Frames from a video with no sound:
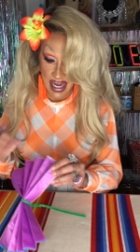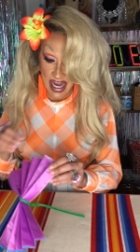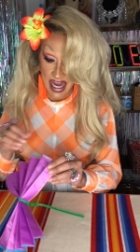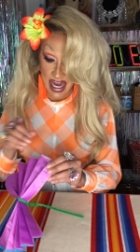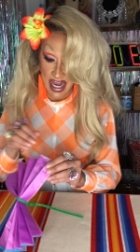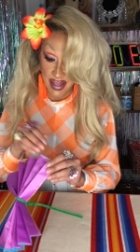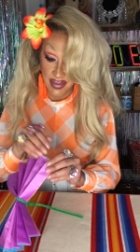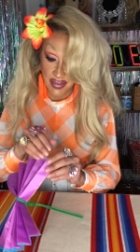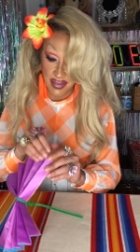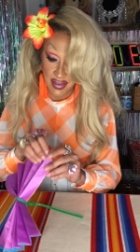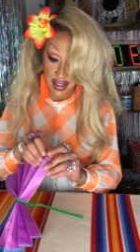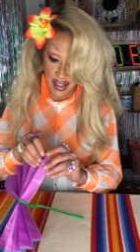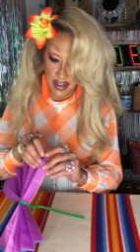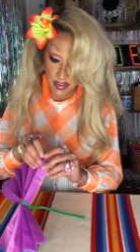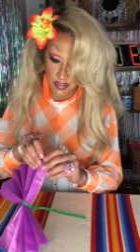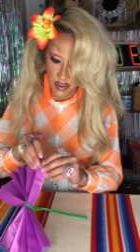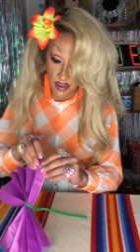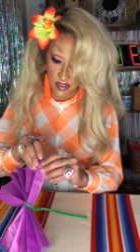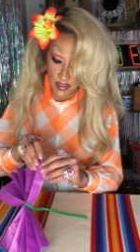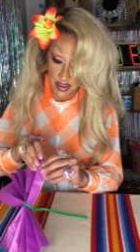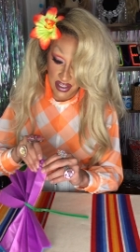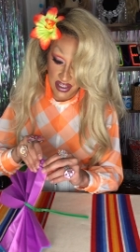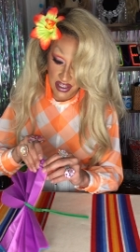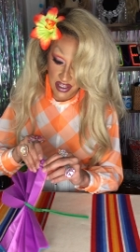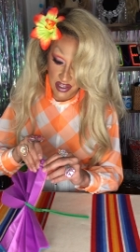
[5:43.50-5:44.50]
And then what
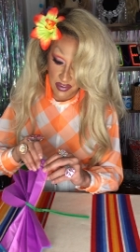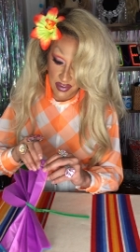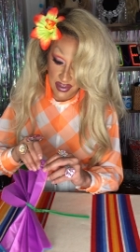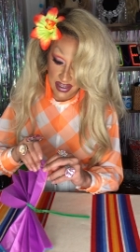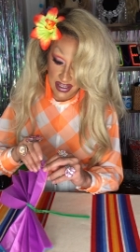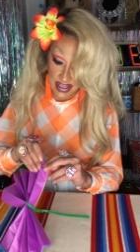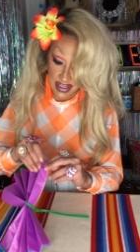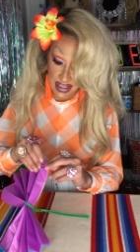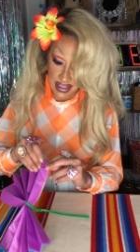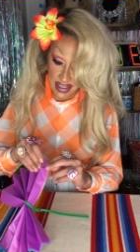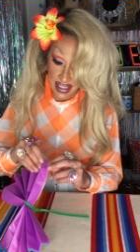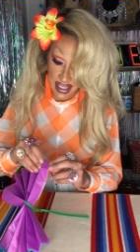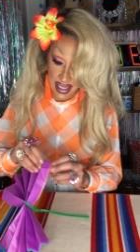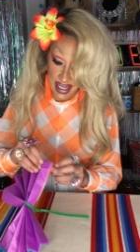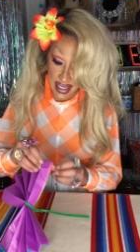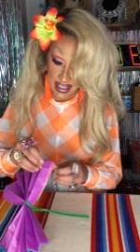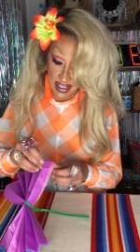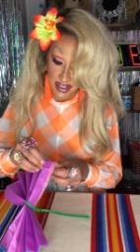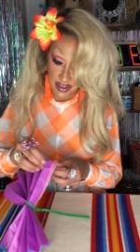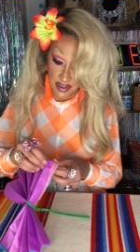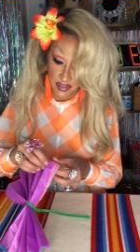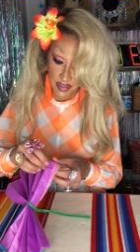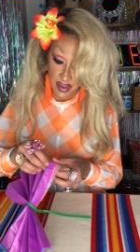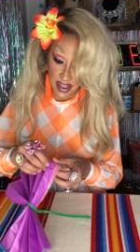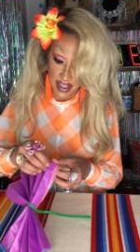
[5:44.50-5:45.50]
we do is
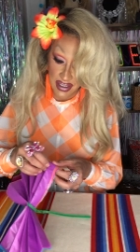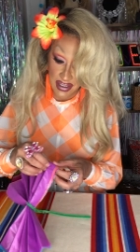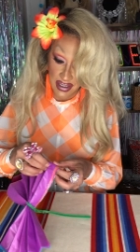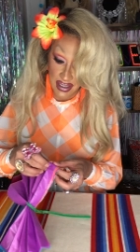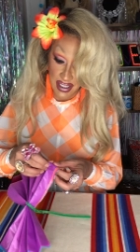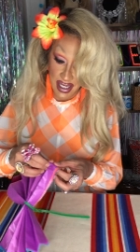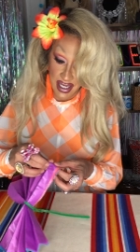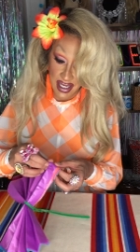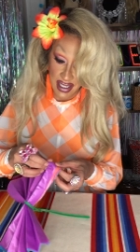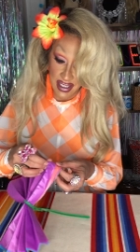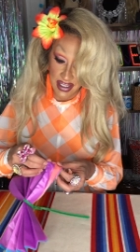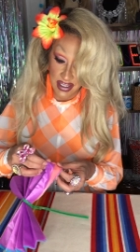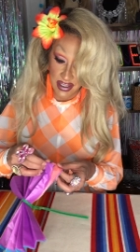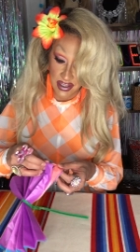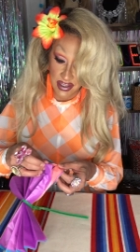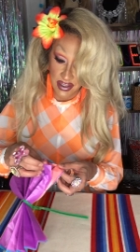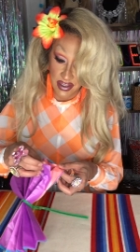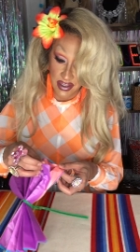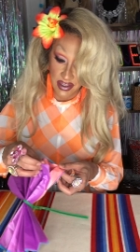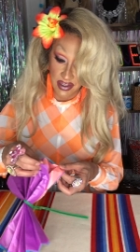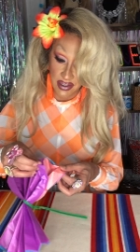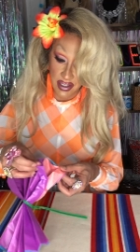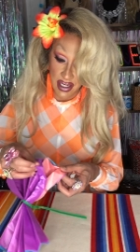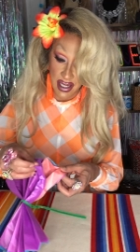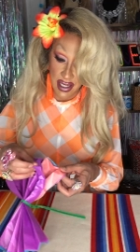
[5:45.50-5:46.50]
layer by
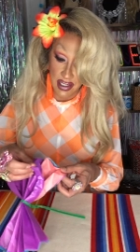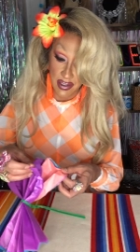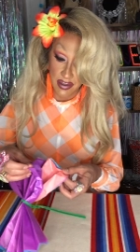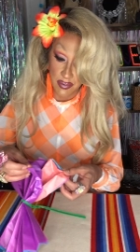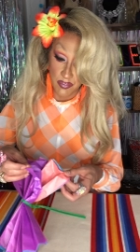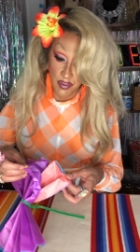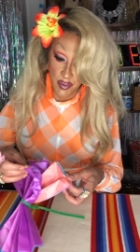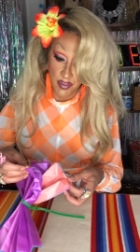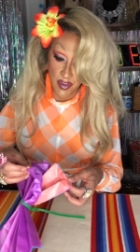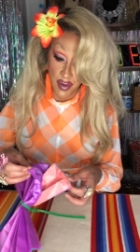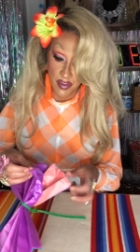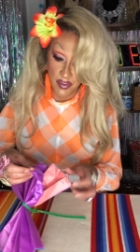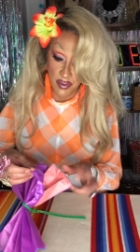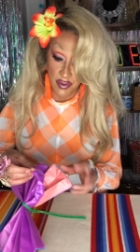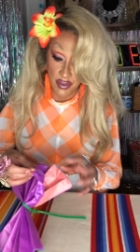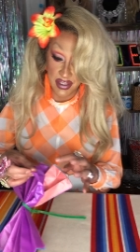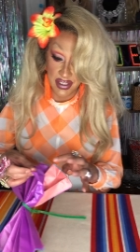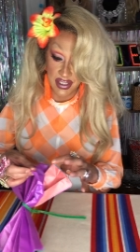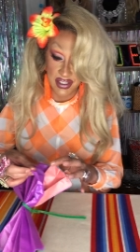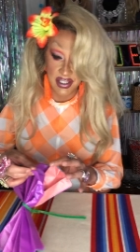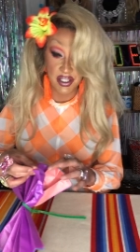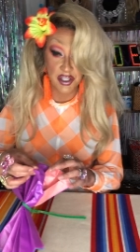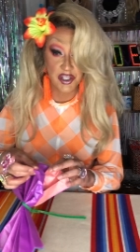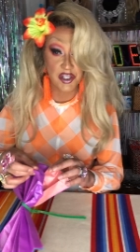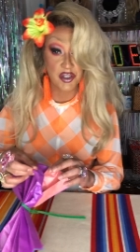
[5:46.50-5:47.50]
layer, and remember it's
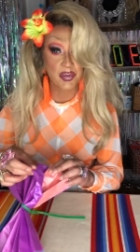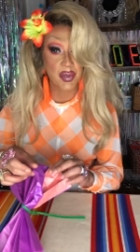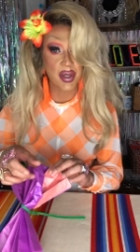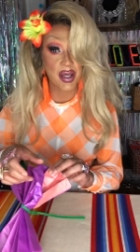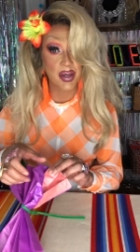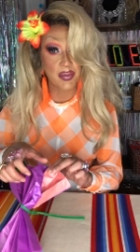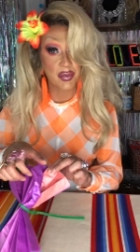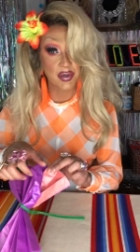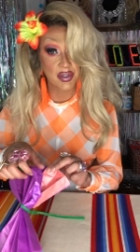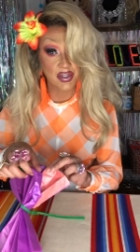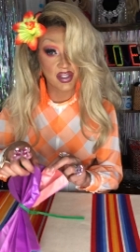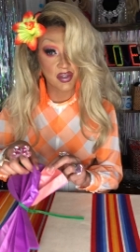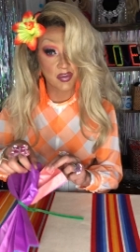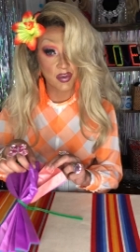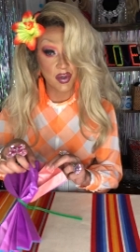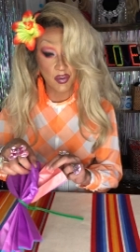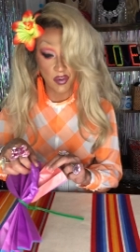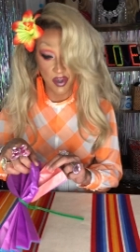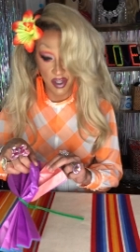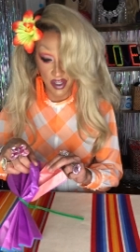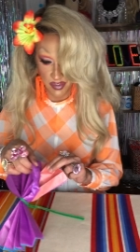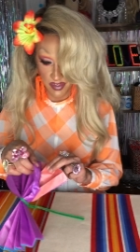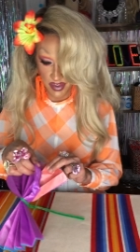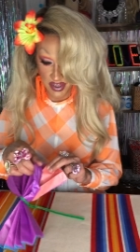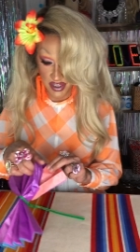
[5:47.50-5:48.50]
tissue paper, so we
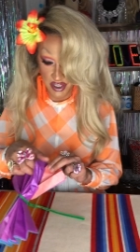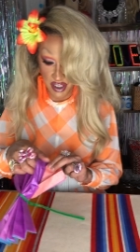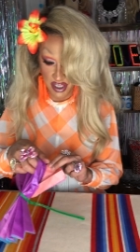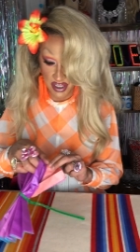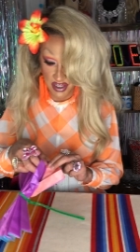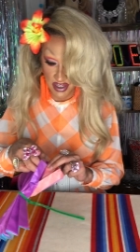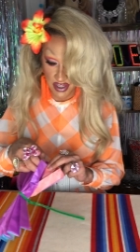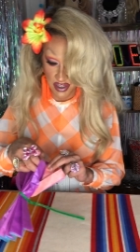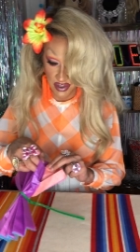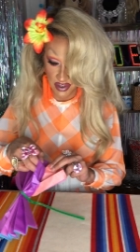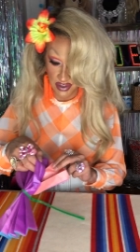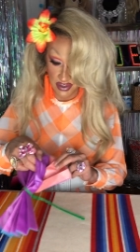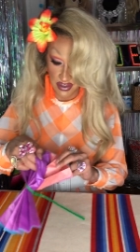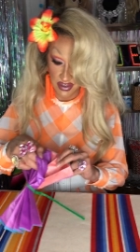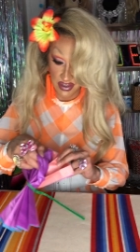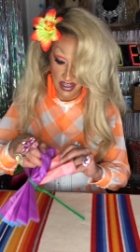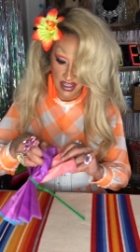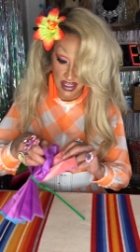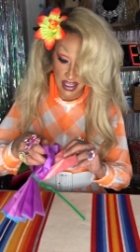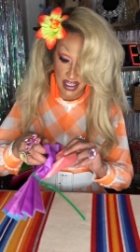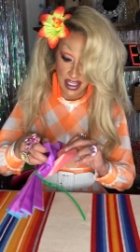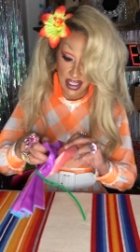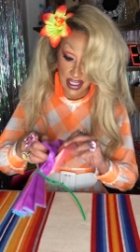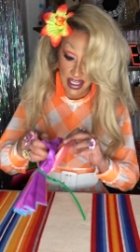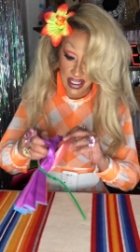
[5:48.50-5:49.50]
want to be gentle.
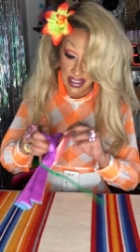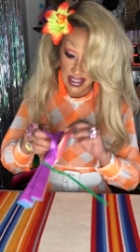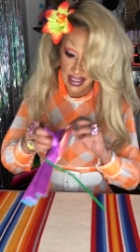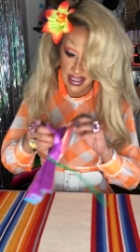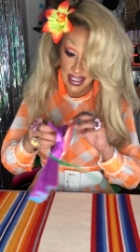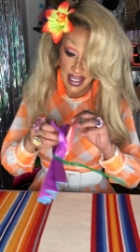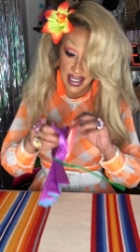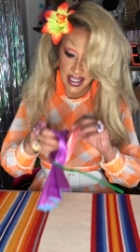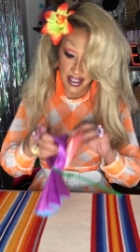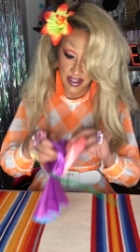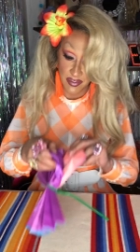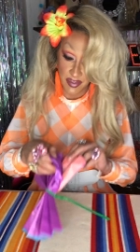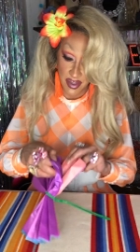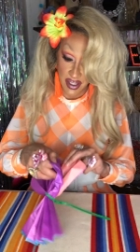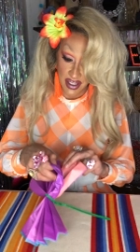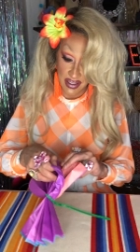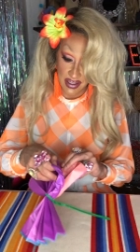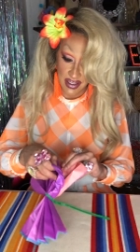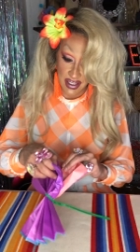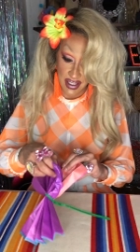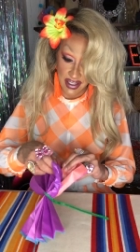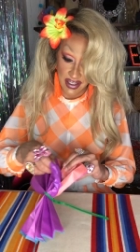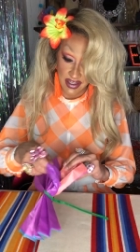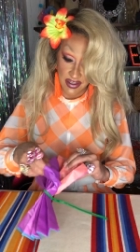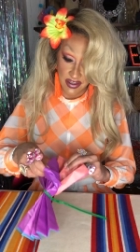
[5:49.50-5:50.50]
Layer by
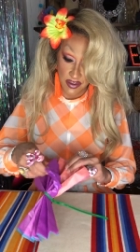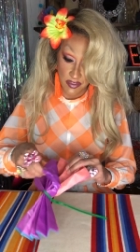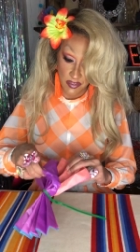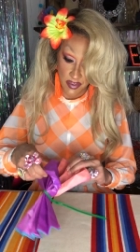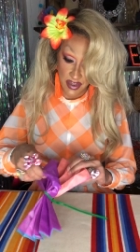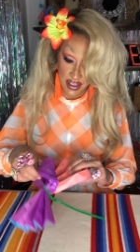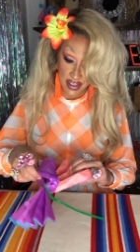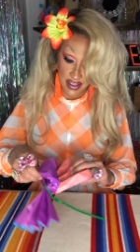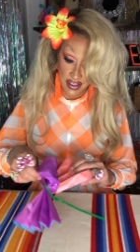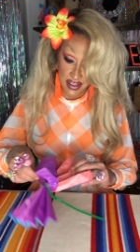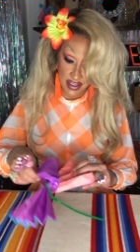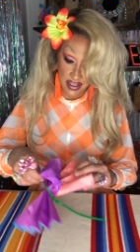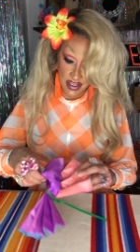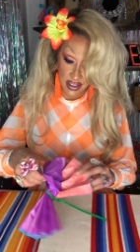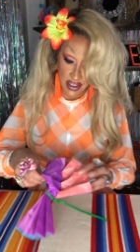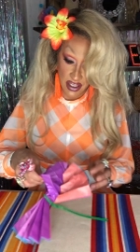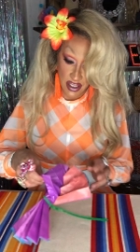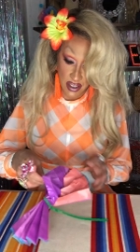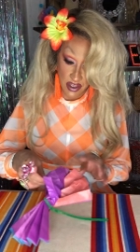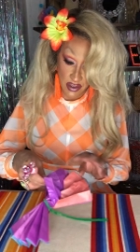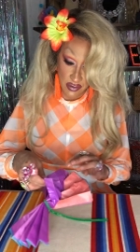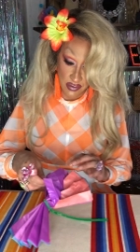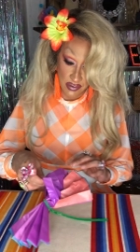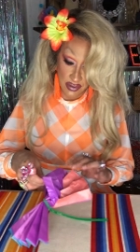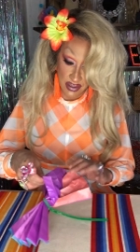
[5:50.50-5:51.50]
layer, we
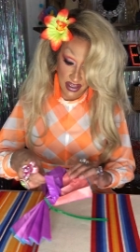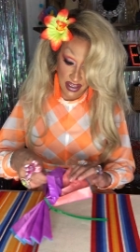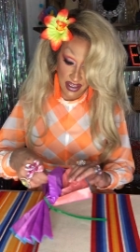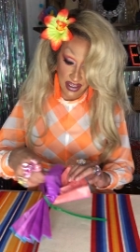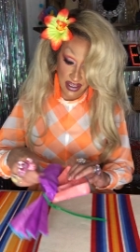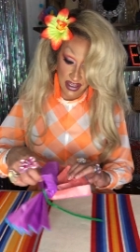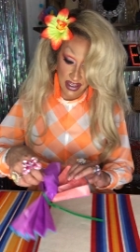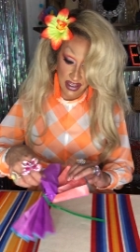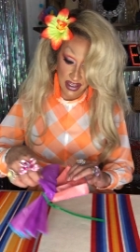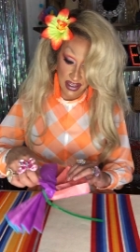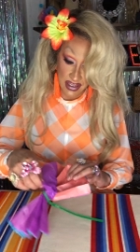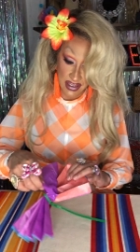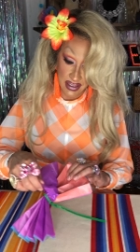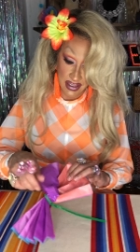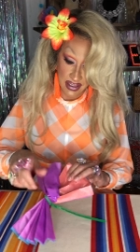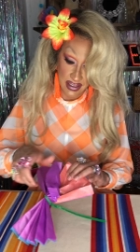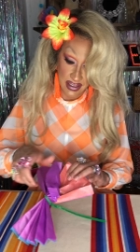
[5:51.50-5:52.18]
slowly